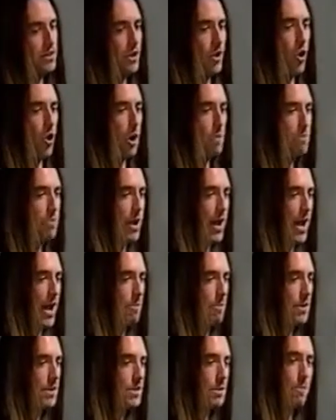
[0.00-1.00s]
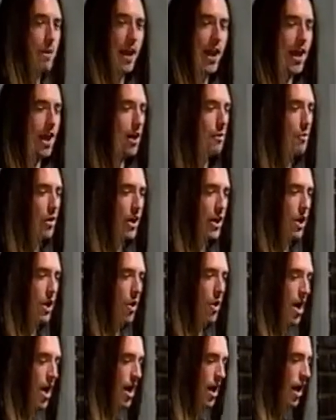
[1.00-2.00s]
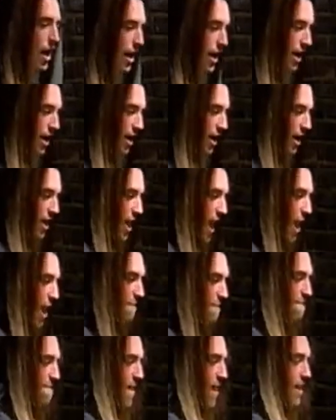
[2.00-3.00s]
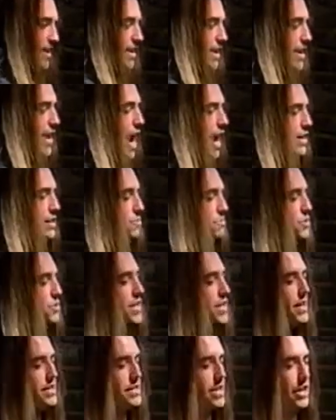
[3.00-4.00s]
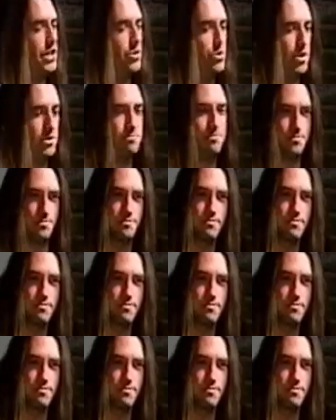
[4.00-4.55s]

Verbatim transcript: or pimp, depending on where you are, a fin to knock some sense into him.